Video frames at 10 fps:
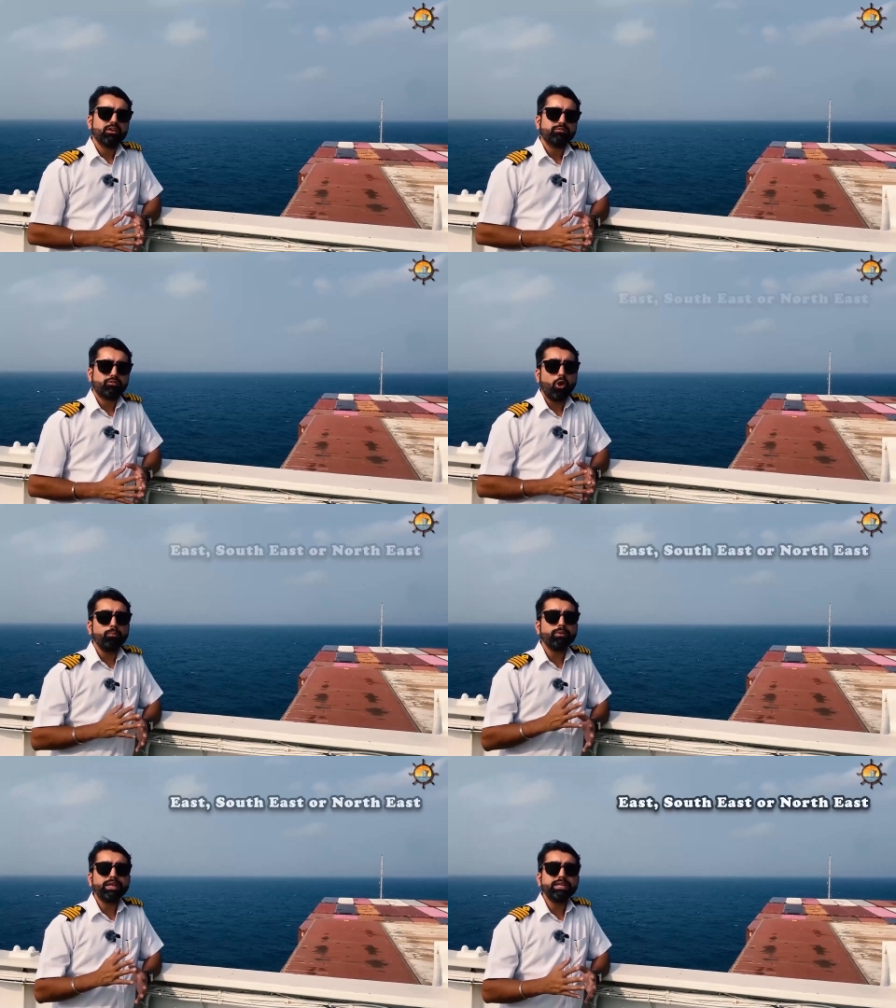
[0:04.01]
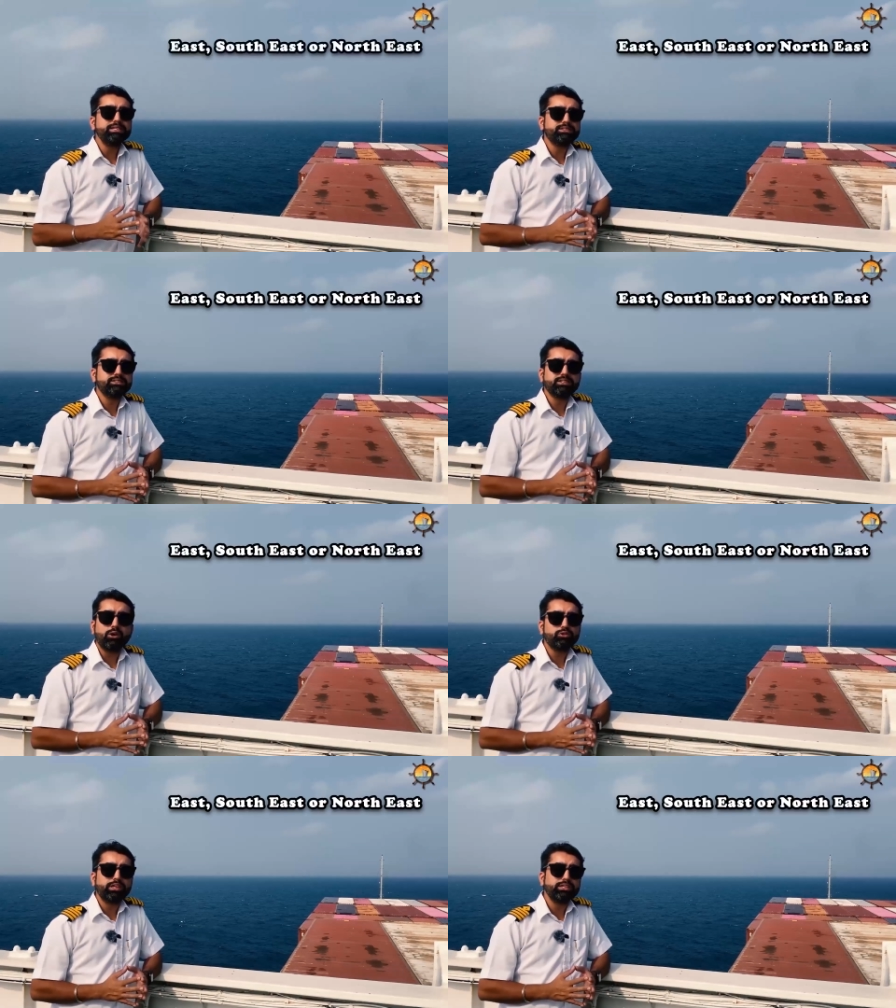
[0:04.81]
from east,
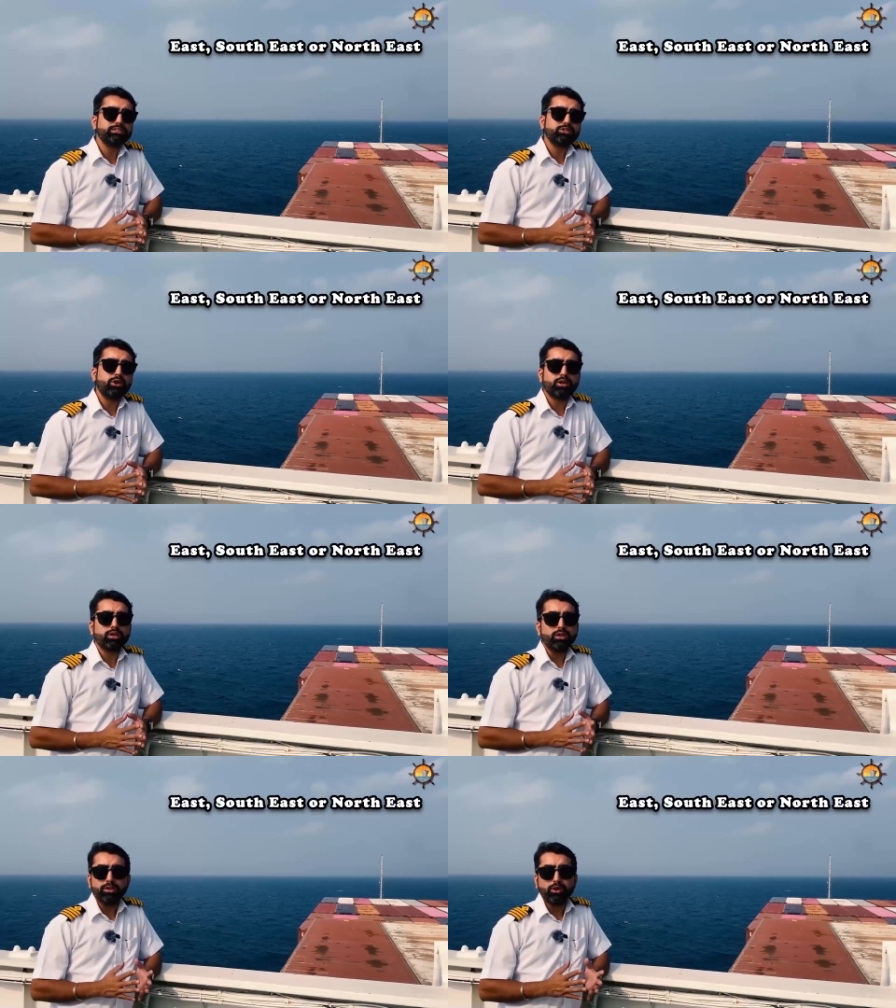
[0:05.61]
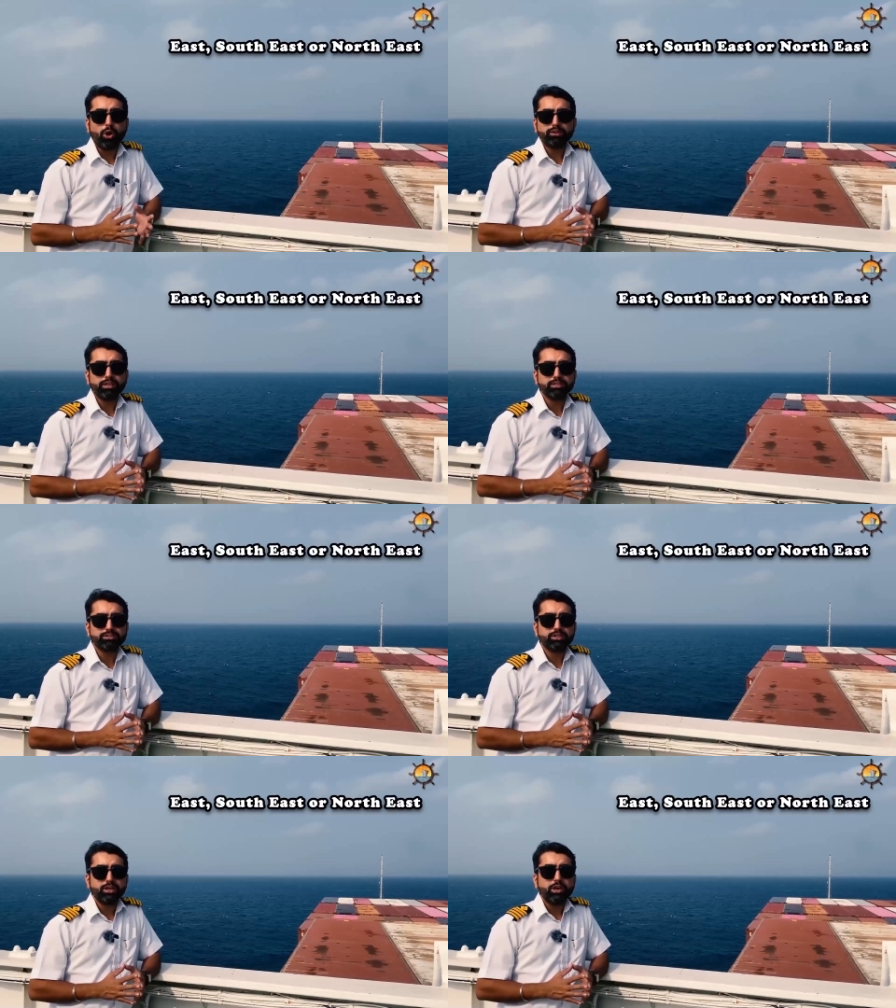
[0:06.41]
southeast or
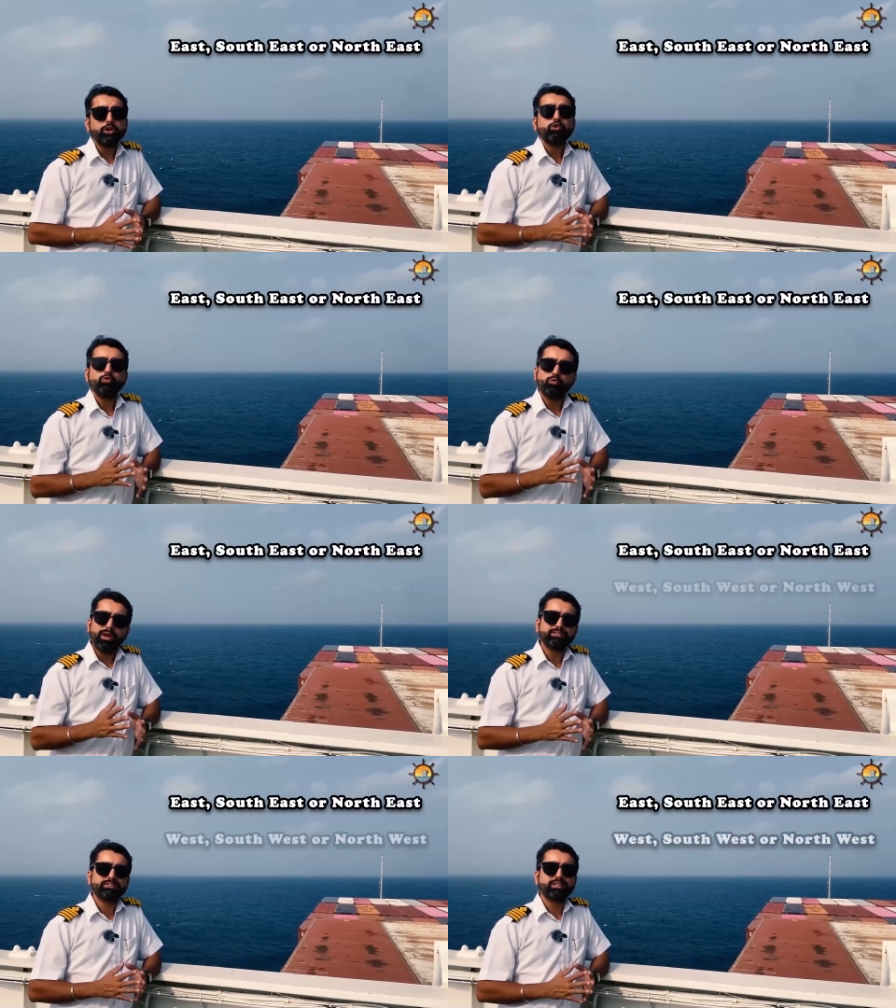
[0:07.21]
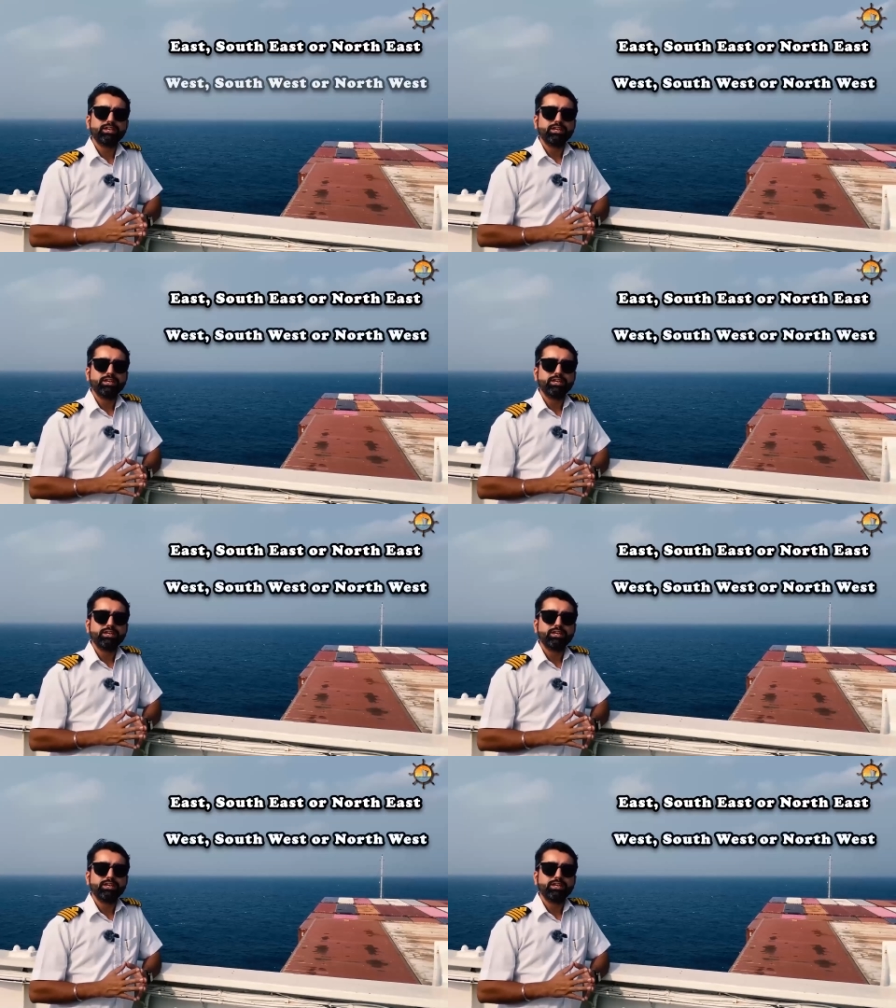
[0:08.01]
northeast to west,